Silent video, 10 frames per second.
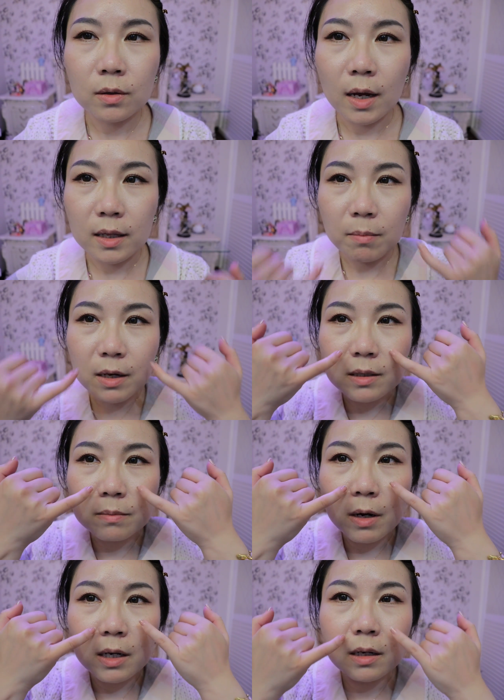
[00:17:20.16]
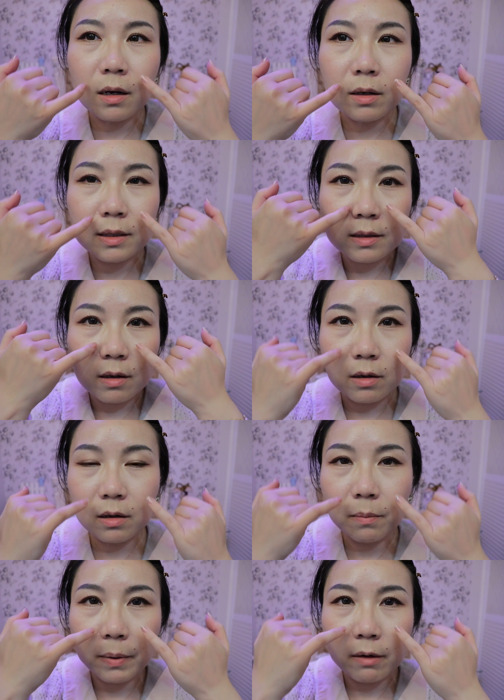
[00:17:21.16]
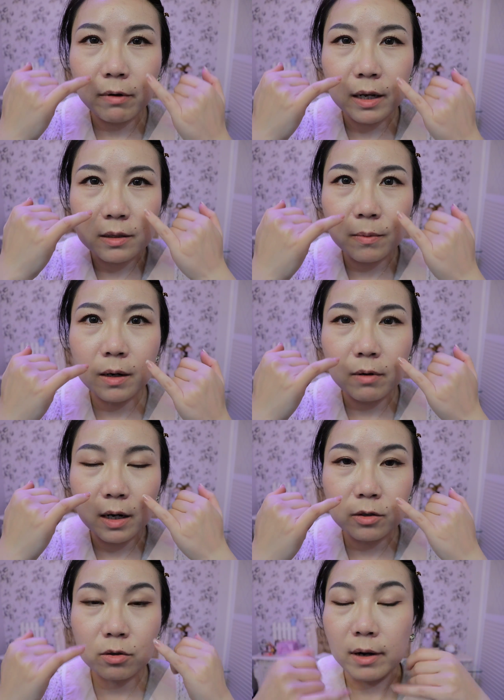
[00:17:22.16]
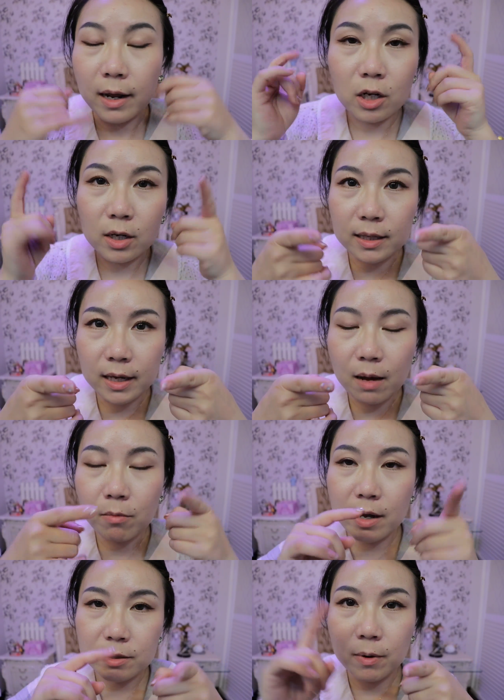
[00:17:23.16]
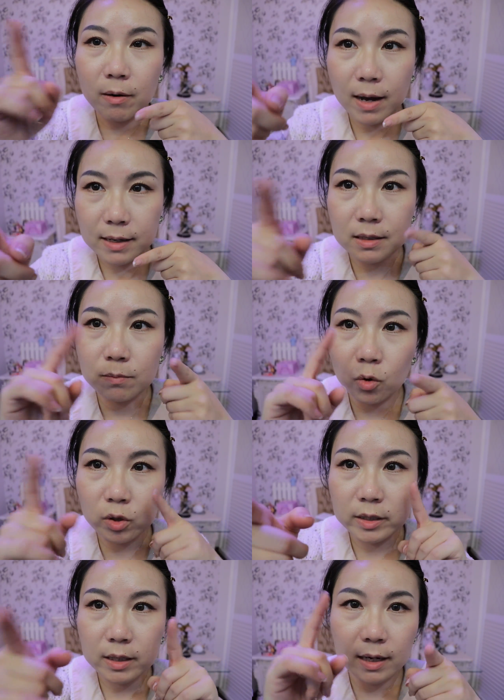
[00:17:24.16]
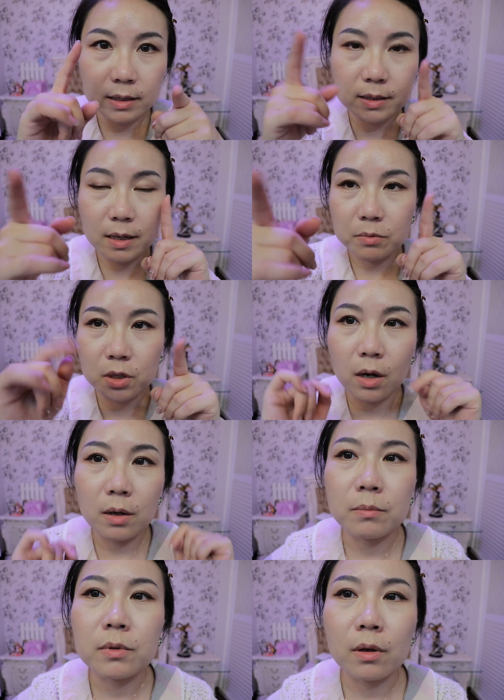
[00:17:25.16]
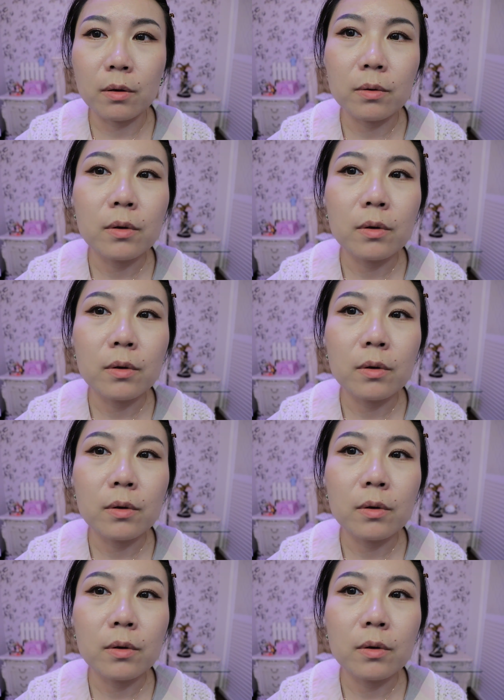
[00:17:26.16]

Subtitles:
And my smiley lines start appearing as well, right? Sorry, I look at the camera as well as the monitor at the same time. So,